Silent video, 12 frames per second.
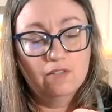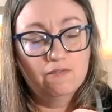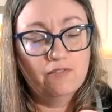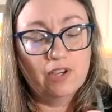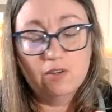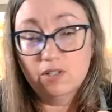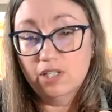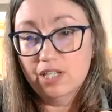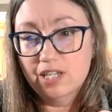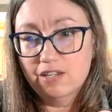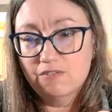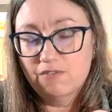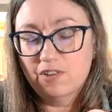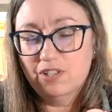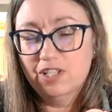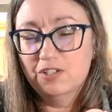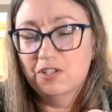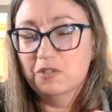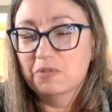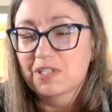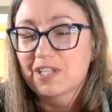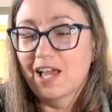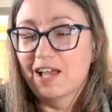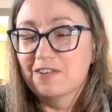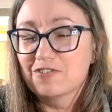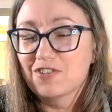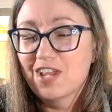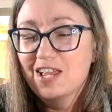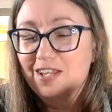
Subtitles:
Fairly new stash.